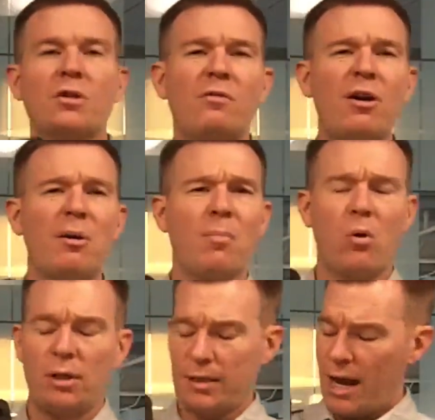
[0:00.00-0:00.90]
which is very
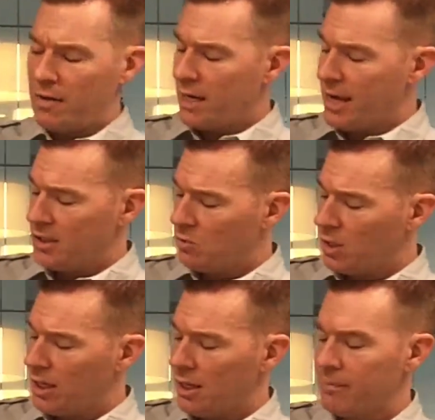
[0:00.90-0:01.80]
important. A lot of the cases
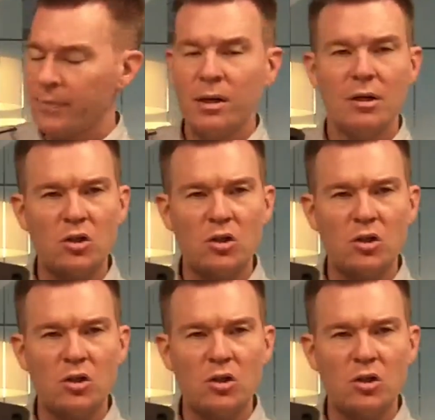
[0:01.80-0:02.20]
we're getting